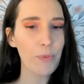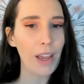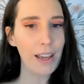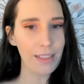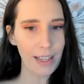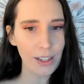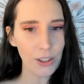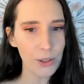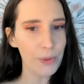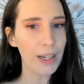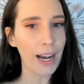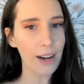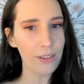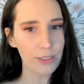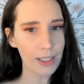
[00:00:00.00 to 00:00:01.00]
I think you would
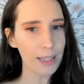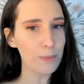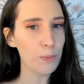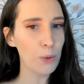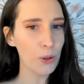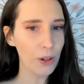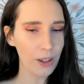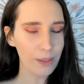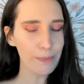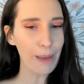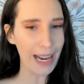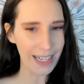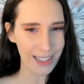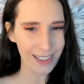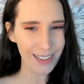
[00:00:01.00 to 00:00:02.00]
have like more
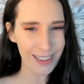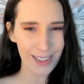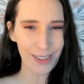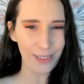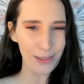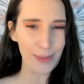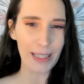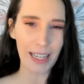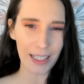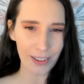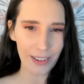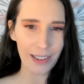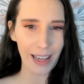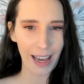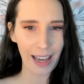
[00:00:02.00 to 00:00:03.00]
patience. You would be like,
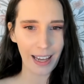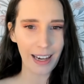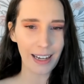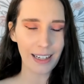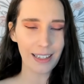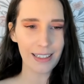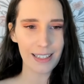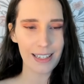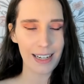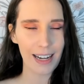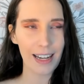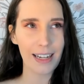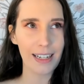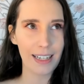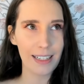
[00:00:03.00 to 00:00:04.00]
okay, I
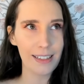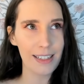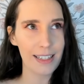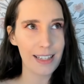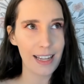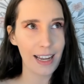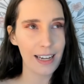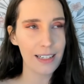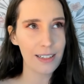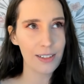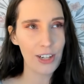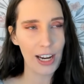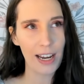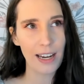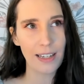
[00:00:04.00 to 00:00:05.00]
understand, like this thing had to
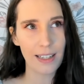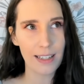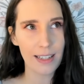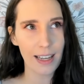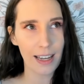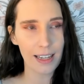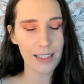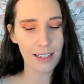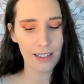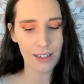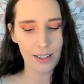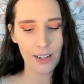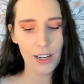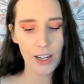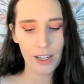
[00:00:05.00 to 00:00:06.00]
change. This thing has
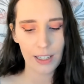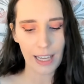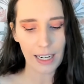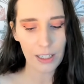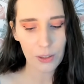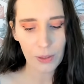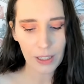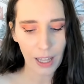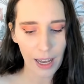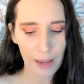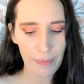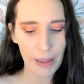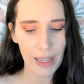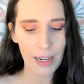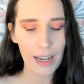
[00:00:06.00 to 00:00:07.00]
to get into
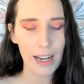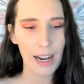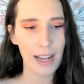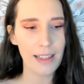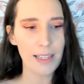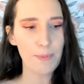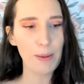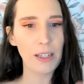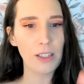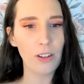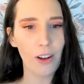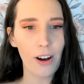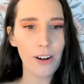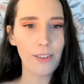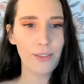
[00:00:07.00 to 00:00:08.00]
alignment. And there's been a
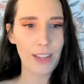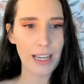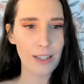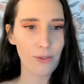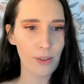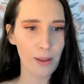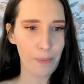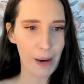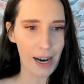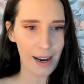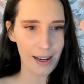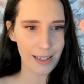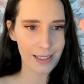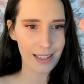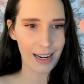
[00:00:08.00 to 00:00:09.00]
lot of things from the
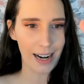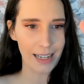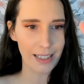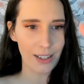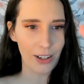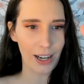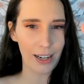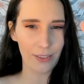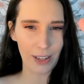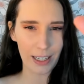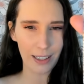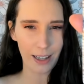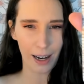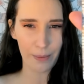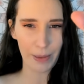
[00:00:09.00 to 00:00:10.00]
past that has to kind of
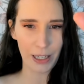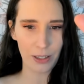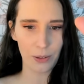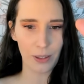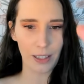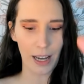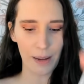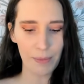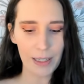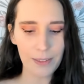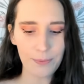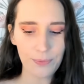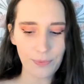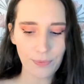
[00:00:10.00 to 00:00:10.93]
like come into alignment.